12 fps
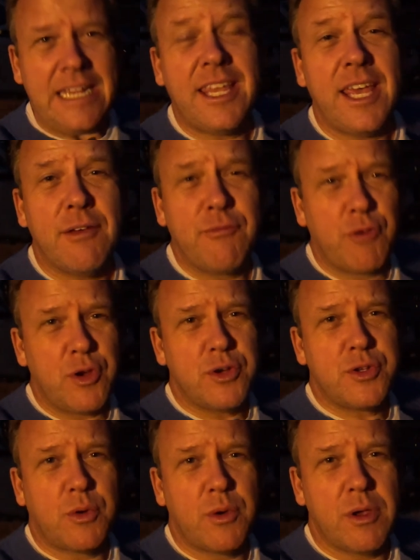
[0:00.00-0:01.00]
get for
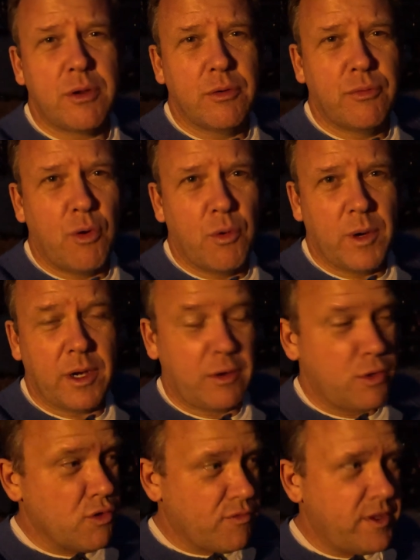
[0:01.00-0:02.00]
your Toyota
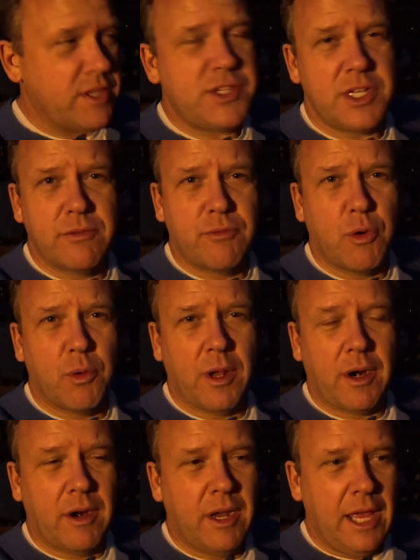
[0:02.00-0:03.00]
4Runner, your 5th gen
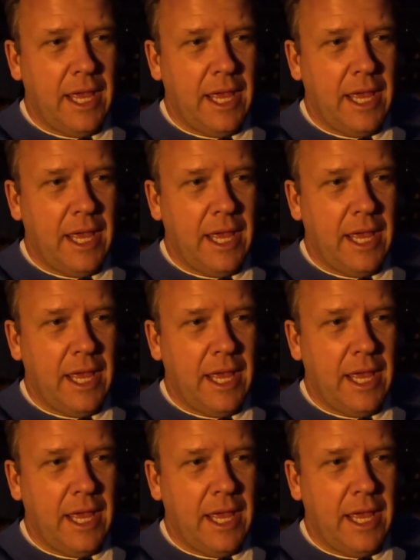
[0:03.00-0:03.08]
4Runner.